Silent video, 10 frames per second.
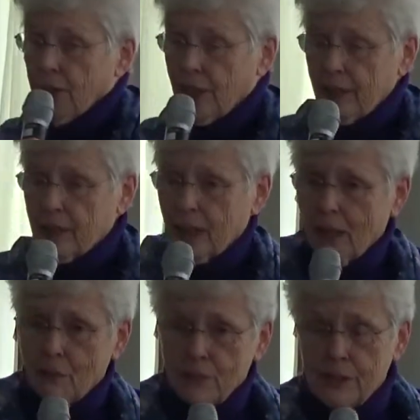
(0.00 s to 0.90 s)
Then
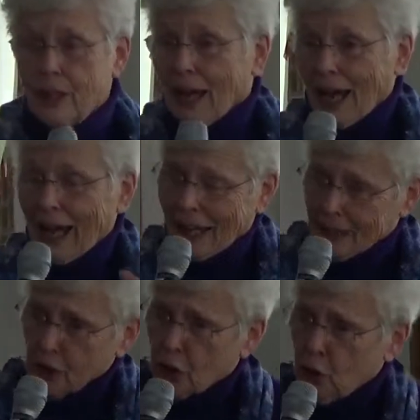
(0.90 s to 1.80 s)
comes
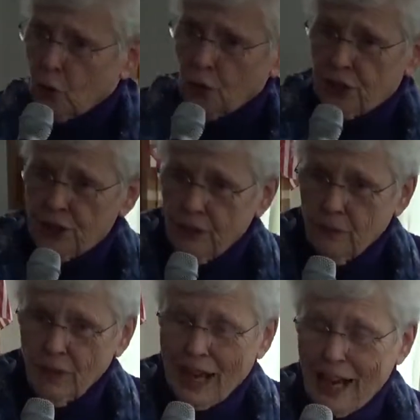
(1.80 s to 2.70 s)
attitudes,
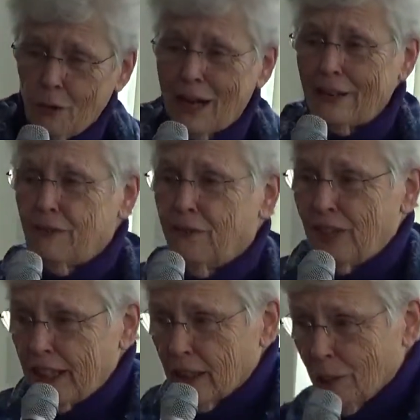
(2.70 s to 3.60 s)
how I
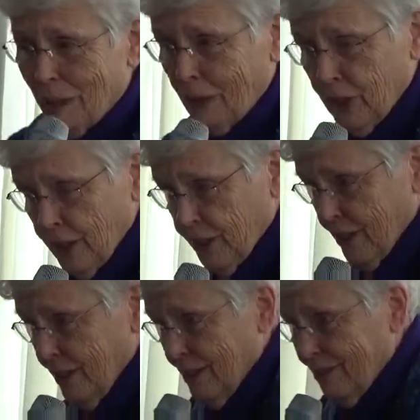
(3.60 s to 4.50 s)
feel about it.